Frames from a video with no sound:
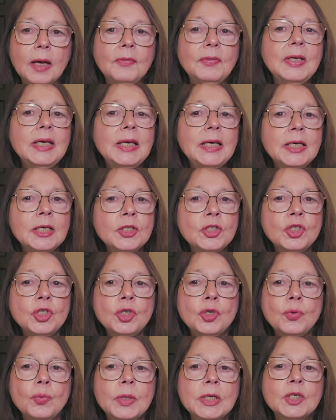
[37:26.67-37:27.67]
The
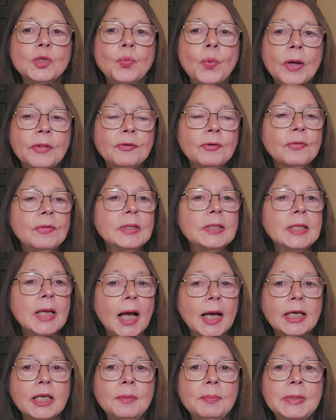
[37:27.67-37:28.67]
issue is whether the
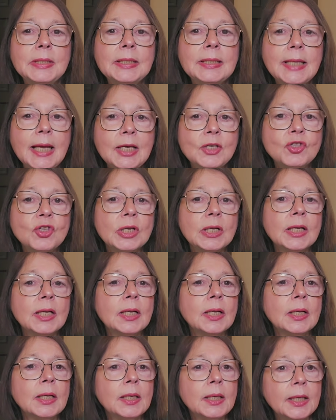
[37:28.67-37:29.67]
documentation
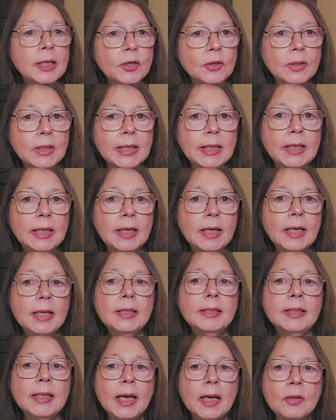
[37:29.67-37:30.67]
clearly
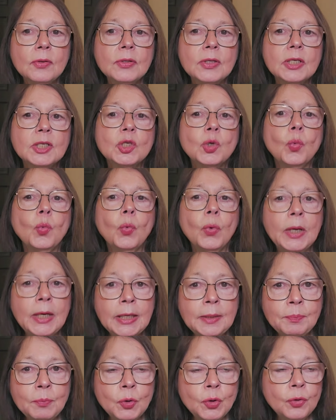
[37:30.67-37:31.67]
tells us when
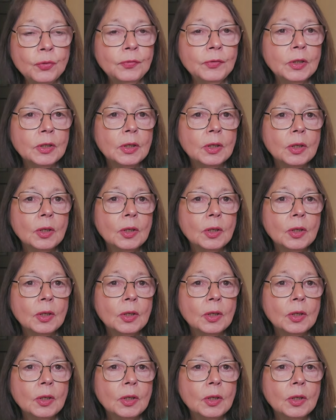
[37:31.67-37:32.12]
it moved,